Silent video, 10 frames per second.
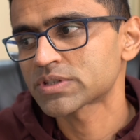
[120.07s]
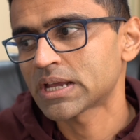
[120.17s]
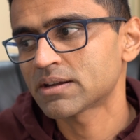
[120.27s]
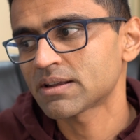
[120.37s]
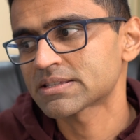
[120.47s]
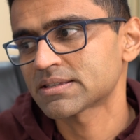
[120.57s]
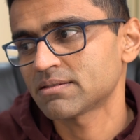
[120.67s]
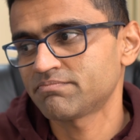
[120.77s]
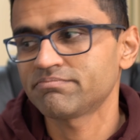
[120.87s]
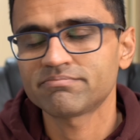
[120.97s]
send, let's
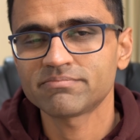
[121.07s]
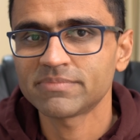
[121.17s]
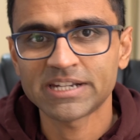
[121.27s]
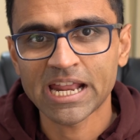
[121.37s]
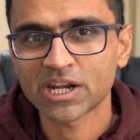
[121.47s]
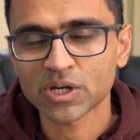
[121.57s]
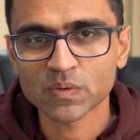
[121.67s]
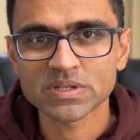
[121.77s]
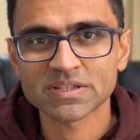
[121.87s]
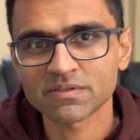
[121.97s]
say, 10 requests,